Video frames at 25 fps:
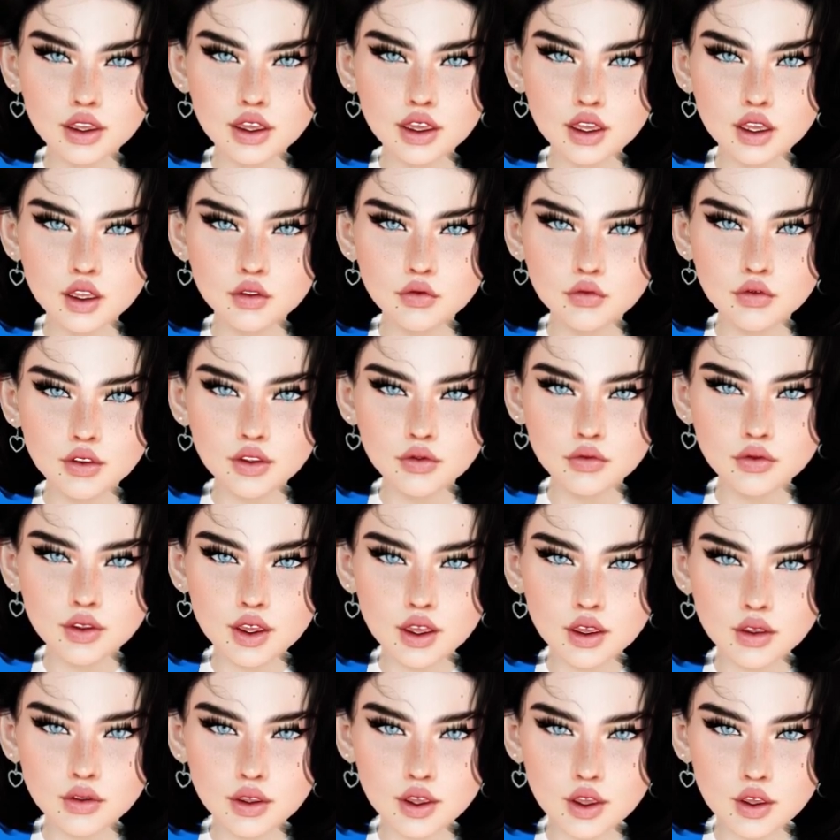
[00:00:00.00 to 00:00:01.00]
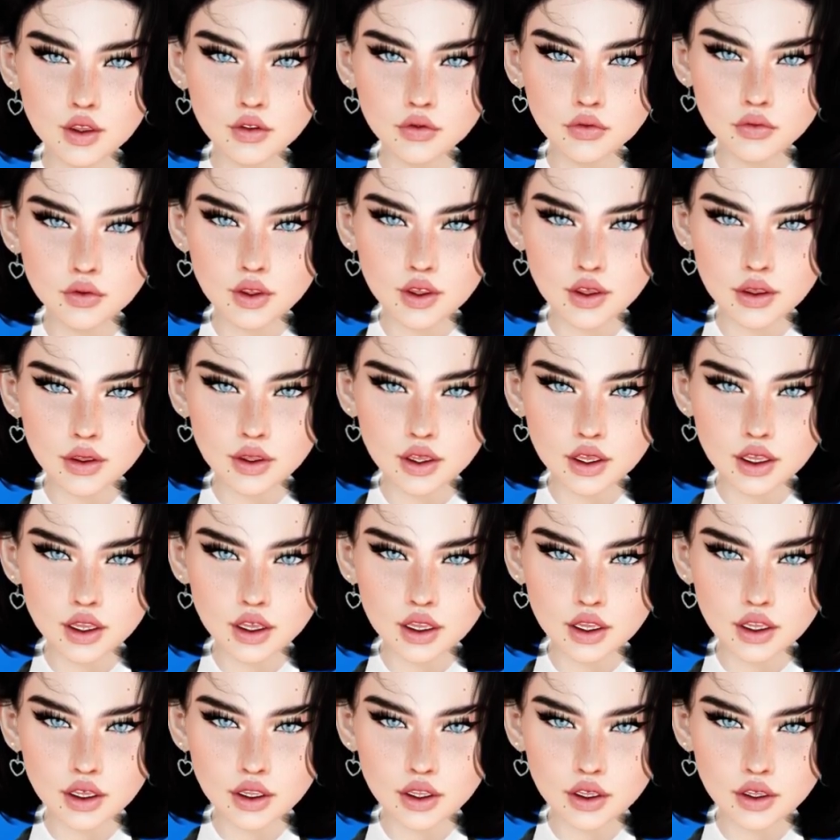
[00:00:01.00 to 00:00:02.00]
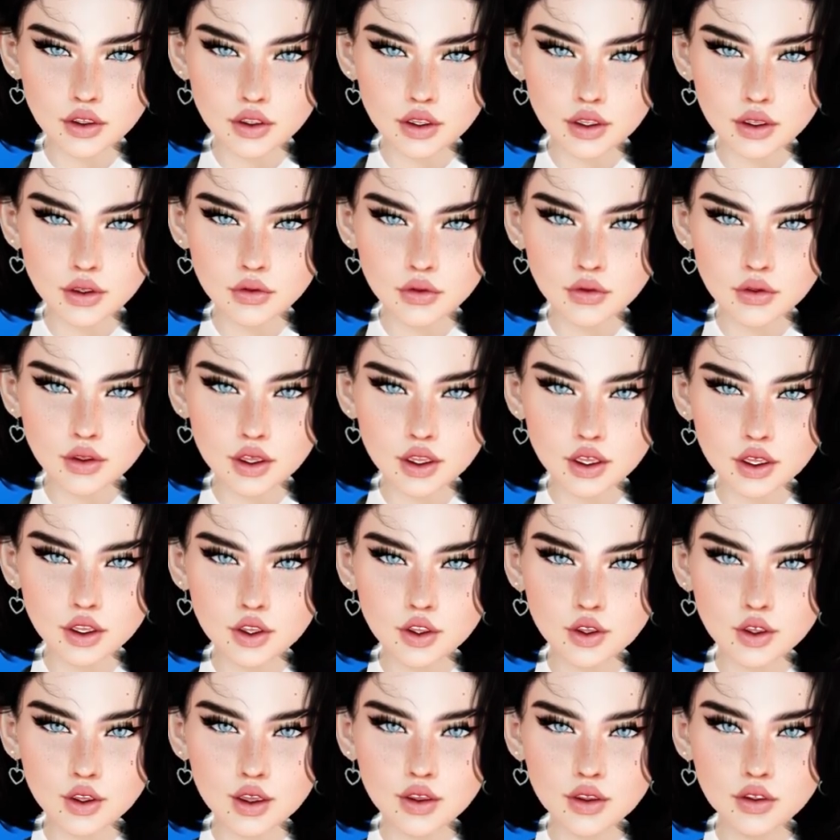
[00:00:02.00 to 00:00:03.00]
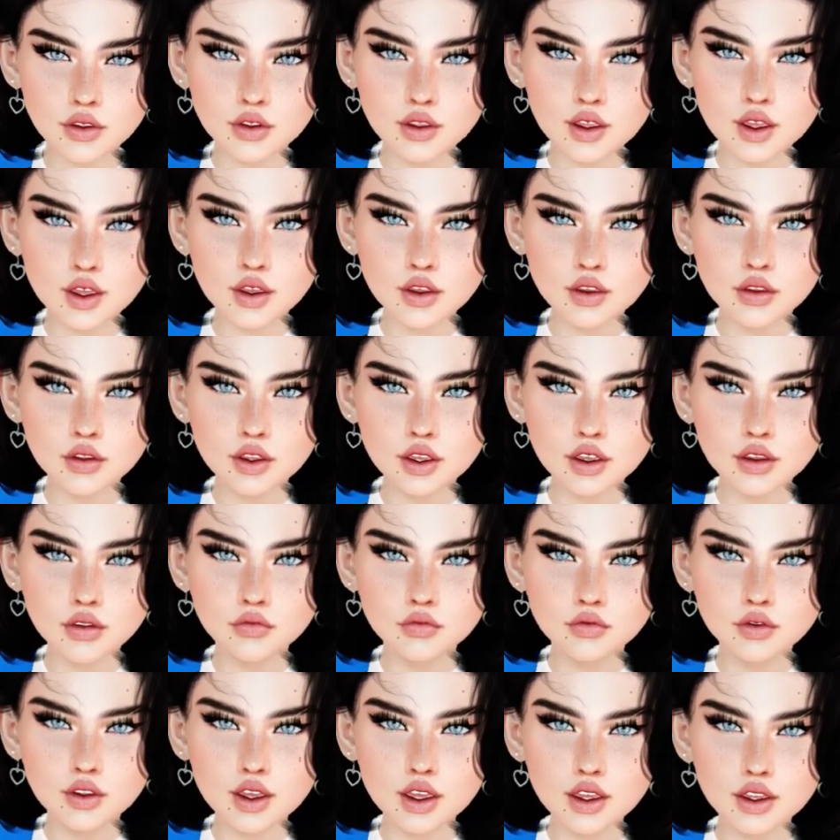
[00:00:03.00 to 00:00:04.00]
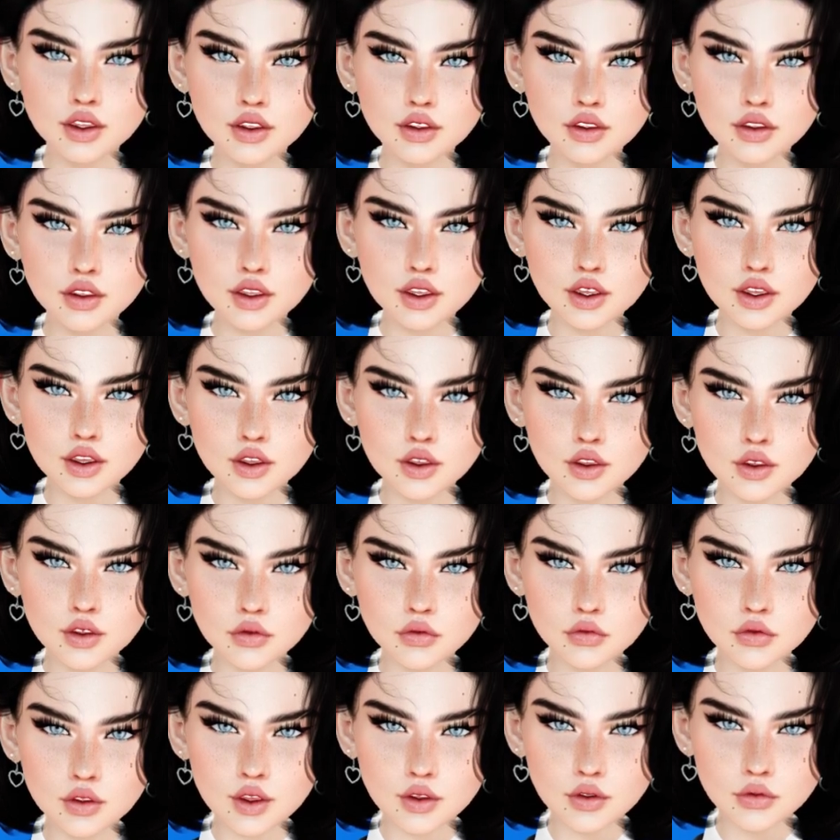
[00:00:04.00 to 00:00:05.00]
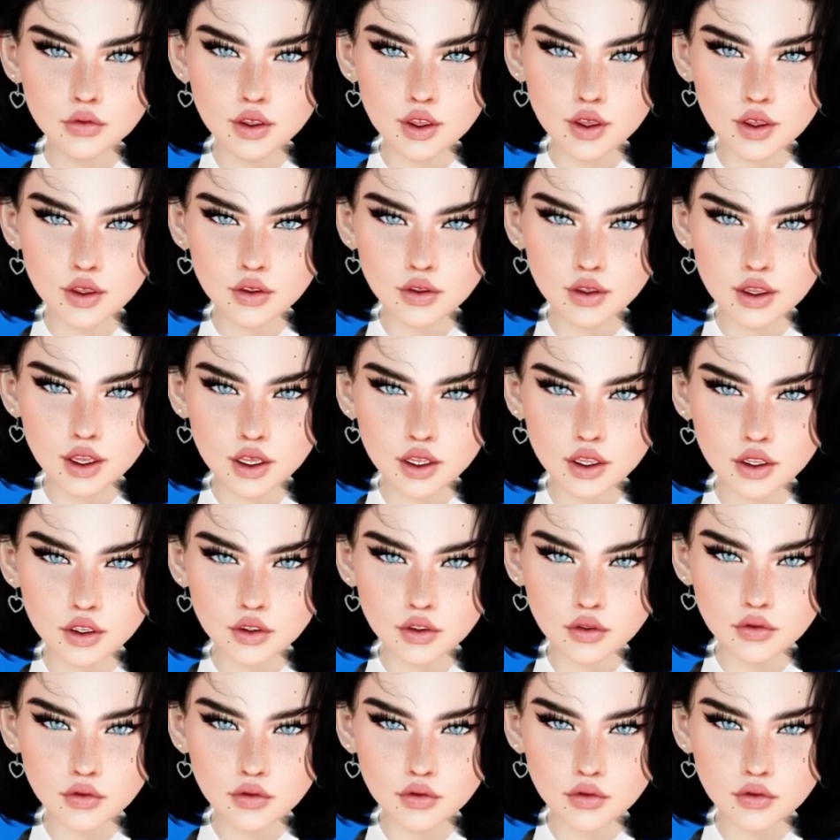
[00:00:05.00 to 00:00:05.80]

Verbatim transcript: the uh, ZZR passenger train. Until September 8th, 2024.